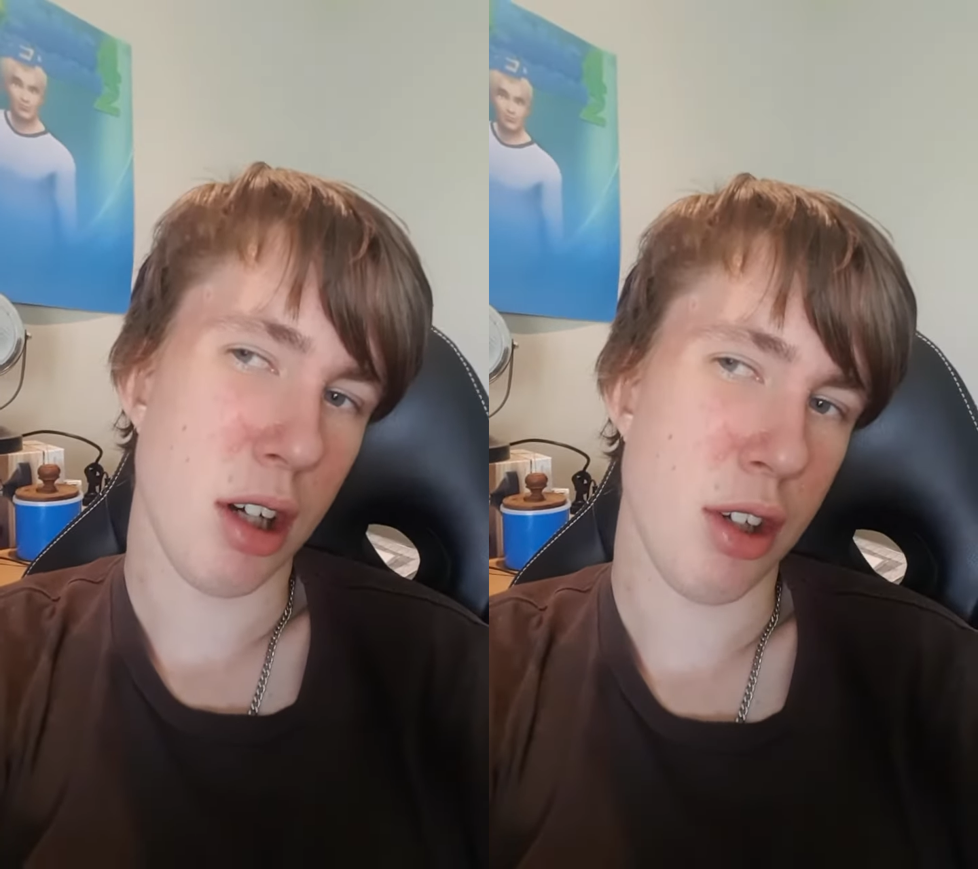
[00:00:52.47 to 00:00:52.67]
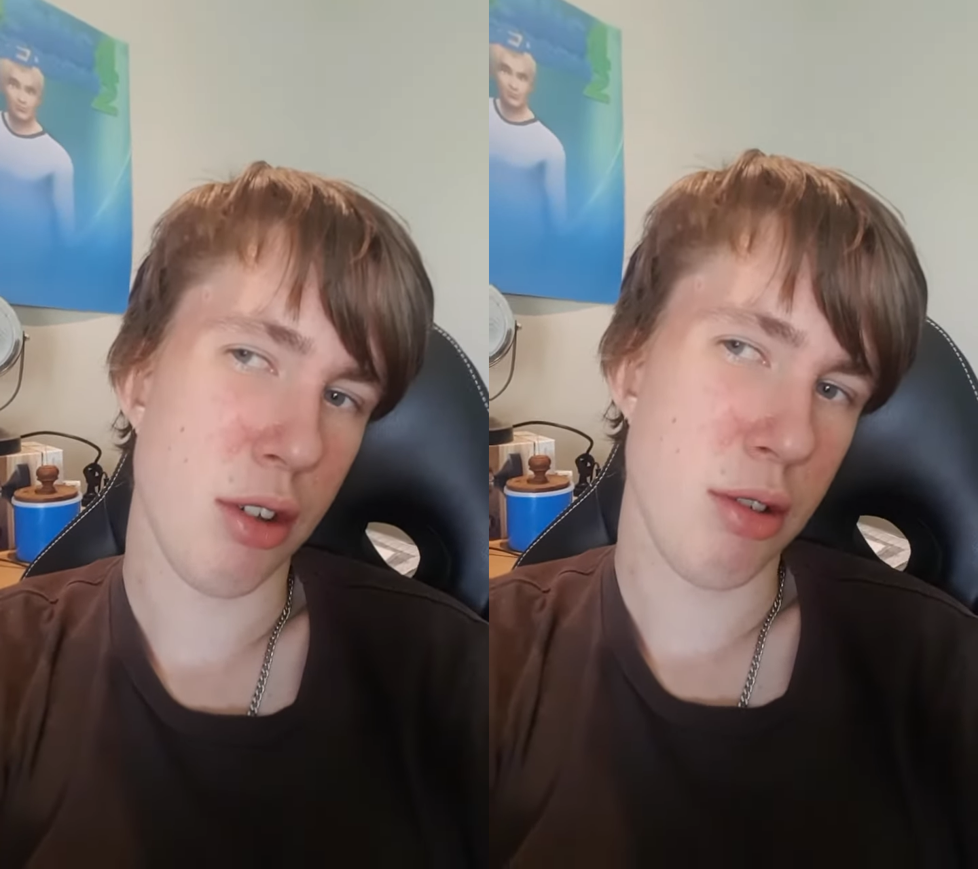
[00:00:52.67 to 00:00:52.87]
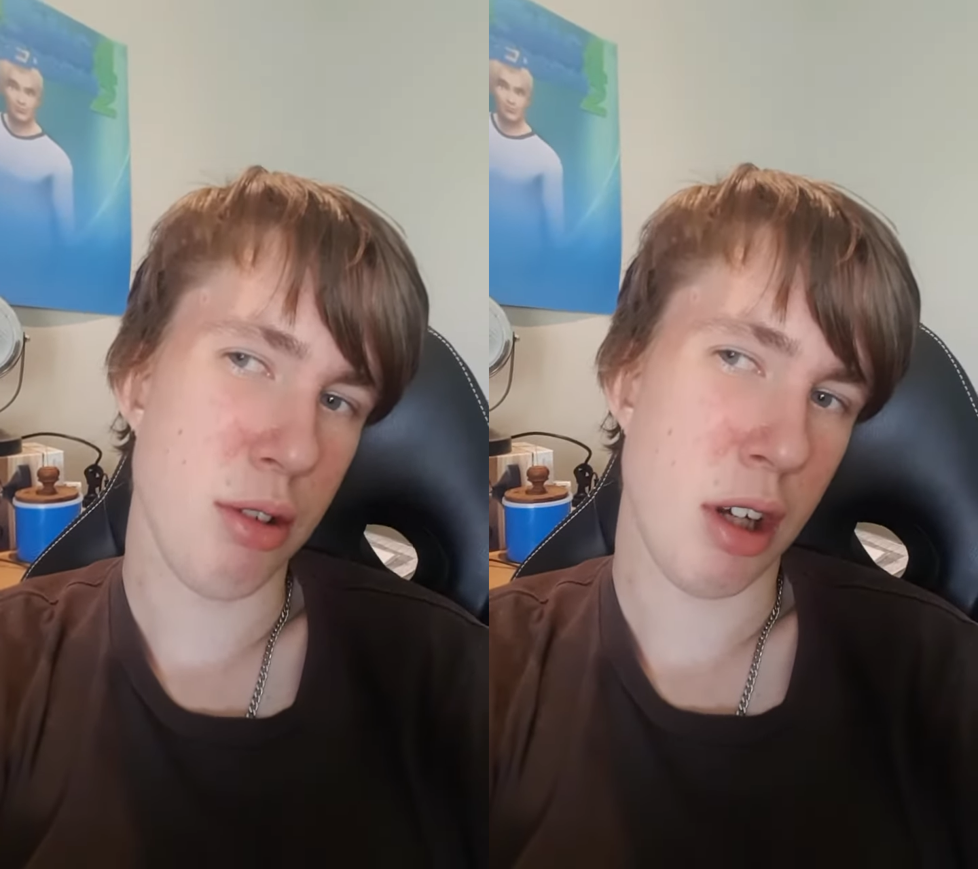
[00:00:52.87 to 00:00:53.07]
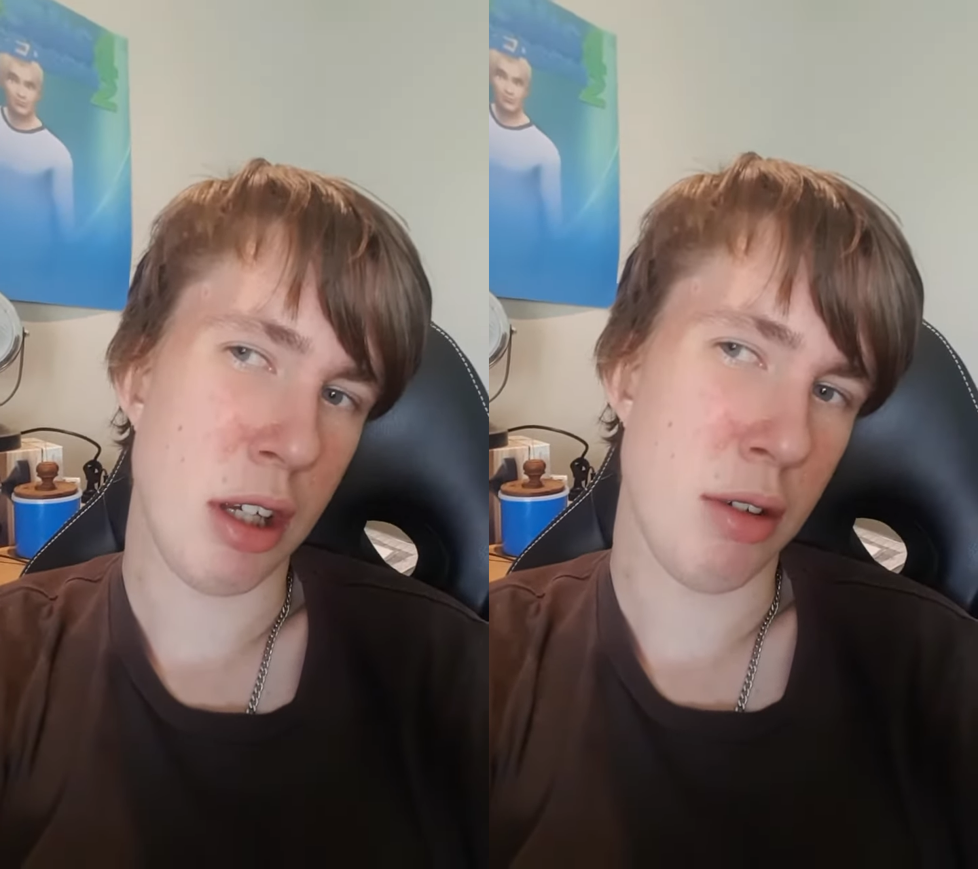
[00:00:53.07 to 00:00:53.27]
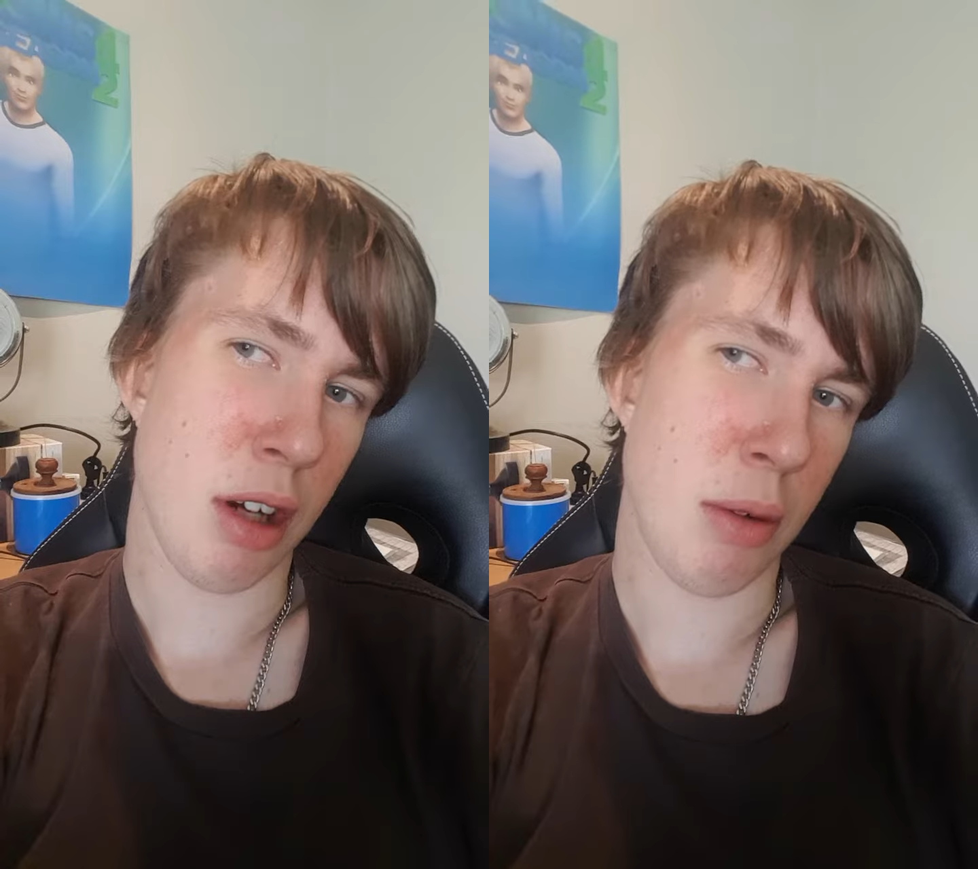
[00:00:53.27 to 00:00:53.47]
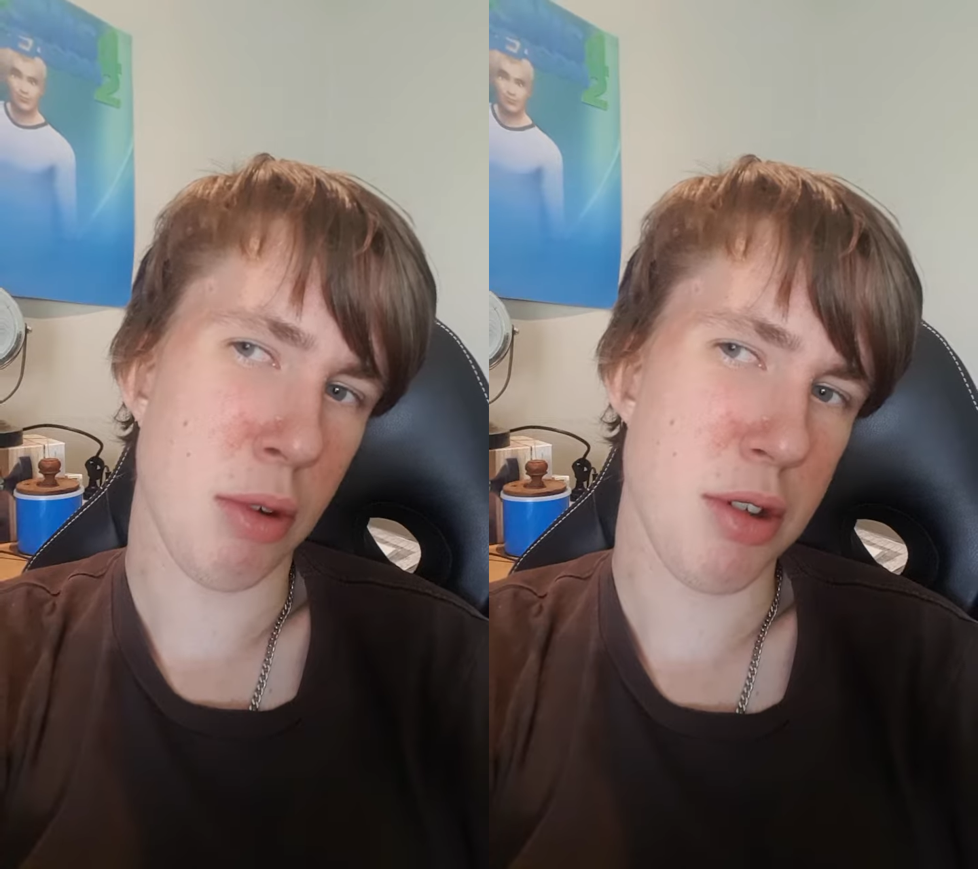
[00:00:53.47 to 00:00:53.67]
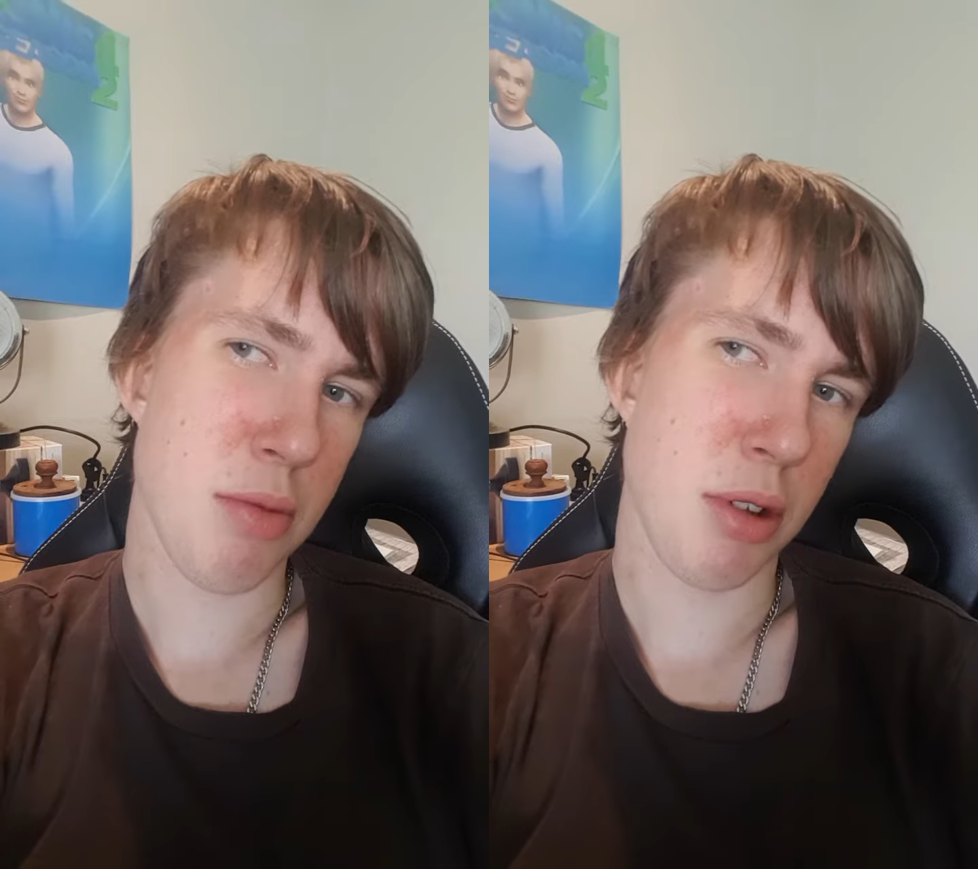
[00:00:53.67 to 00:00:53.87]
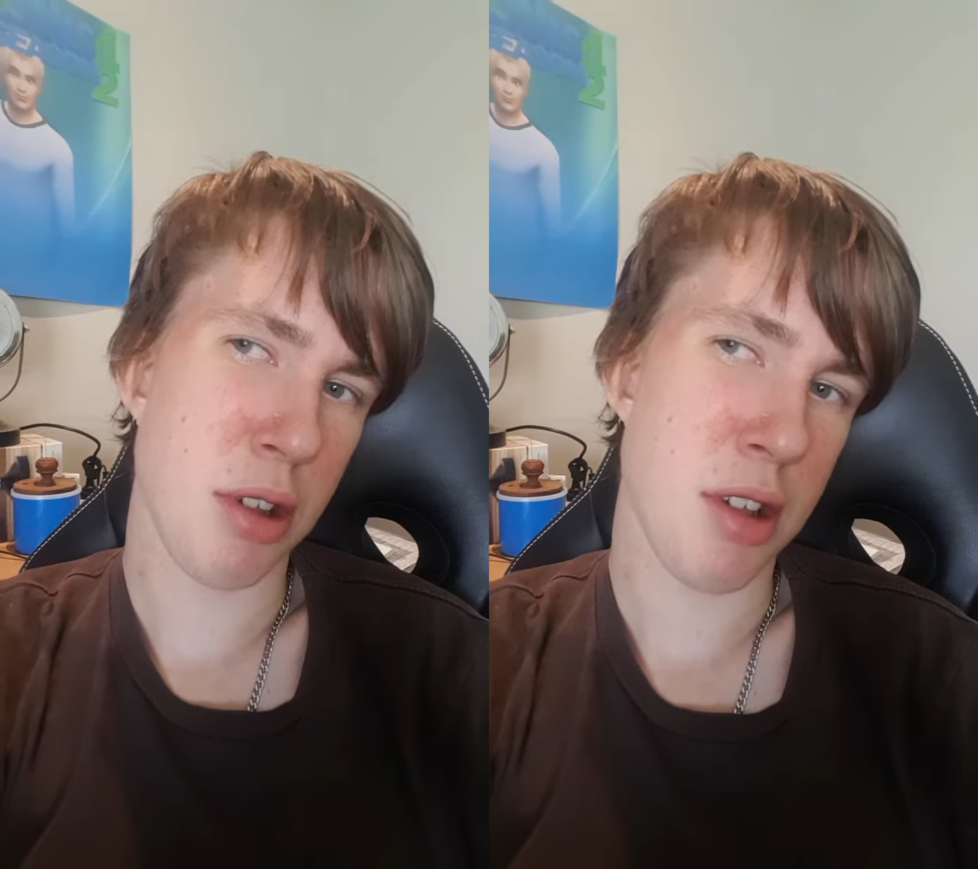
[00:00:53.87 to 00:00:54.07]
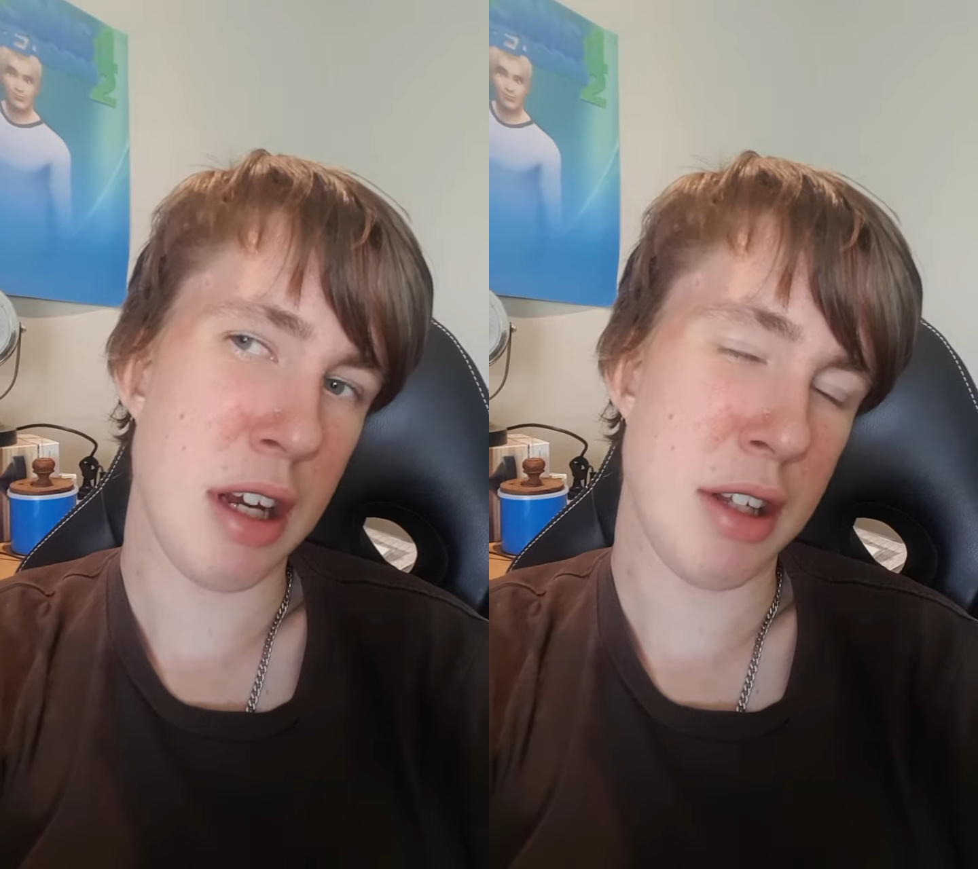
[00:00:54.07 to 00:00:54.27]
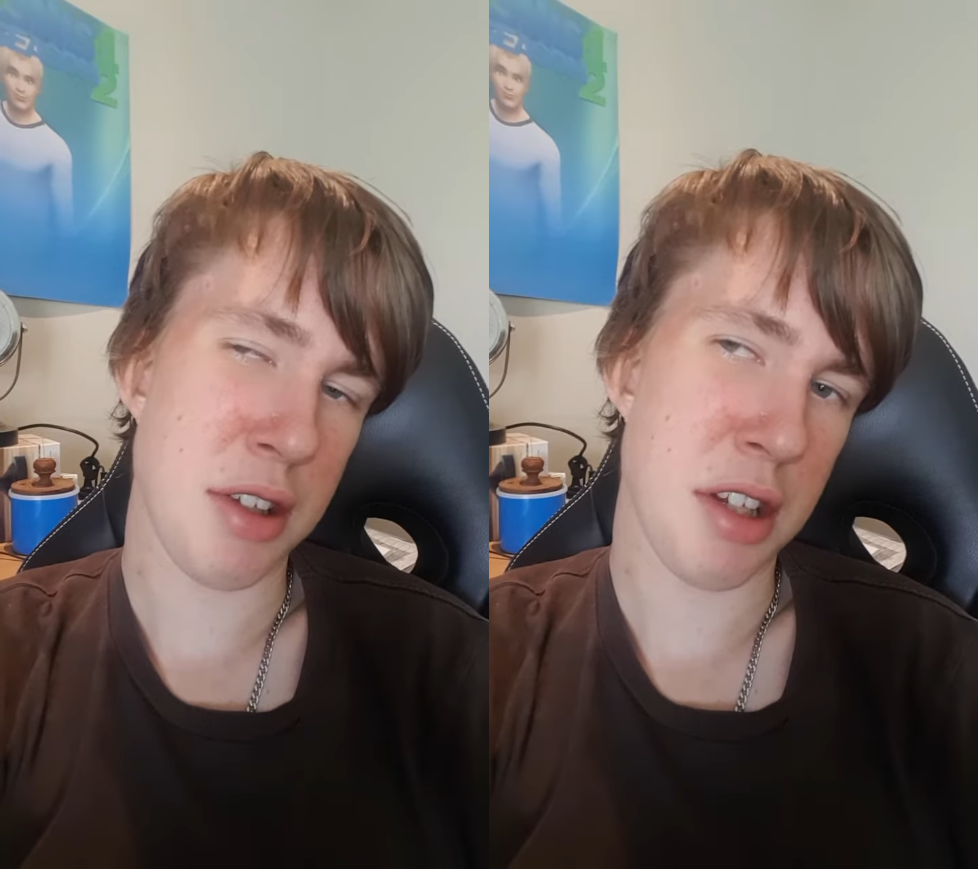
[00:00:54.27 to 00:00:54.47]
know I wasn't really
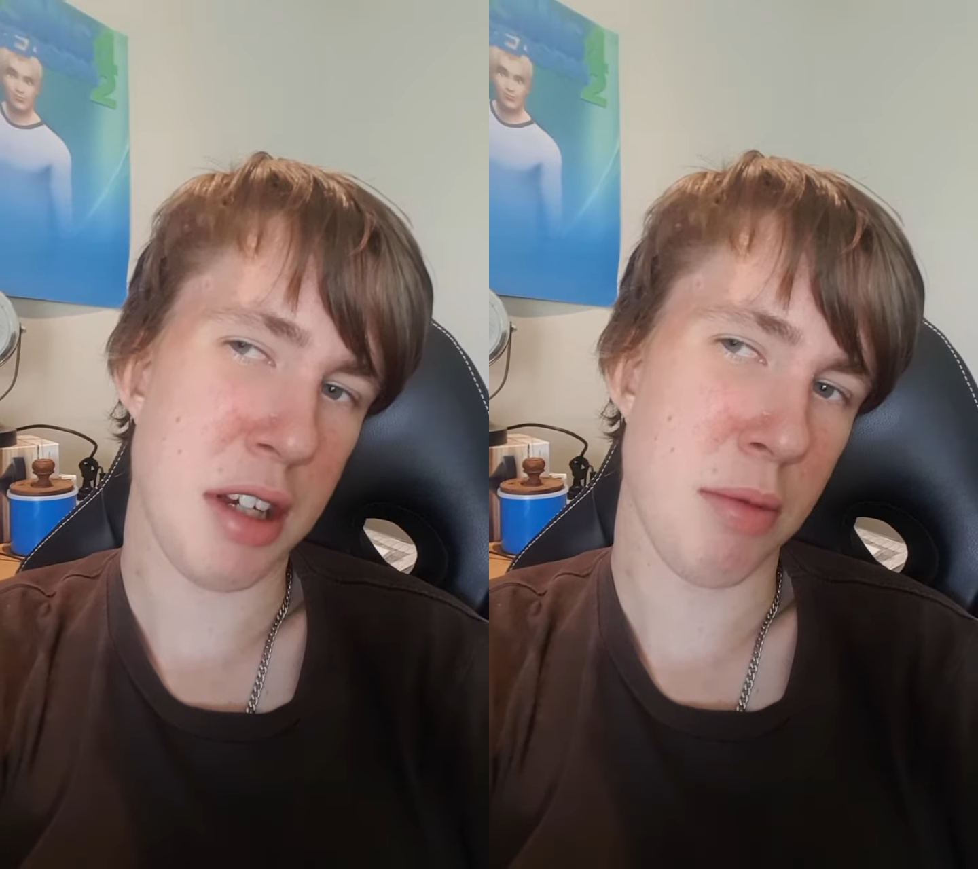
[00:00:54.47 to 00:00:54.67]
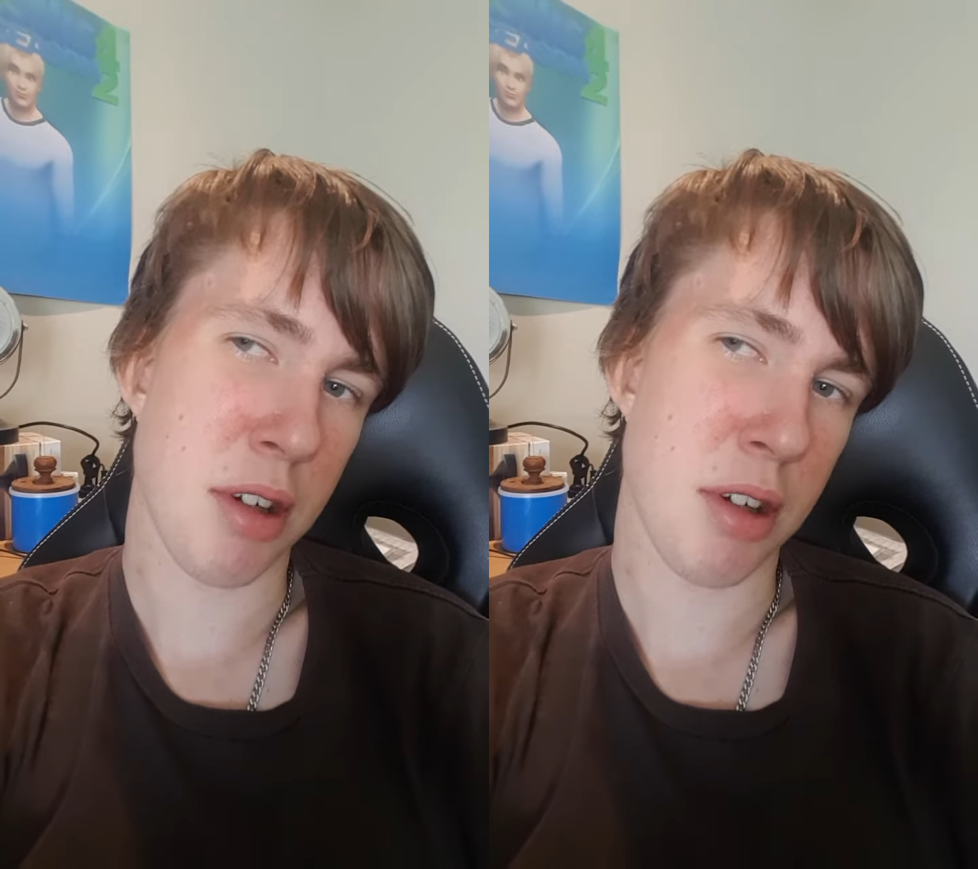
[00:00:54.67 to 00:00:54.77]
that sad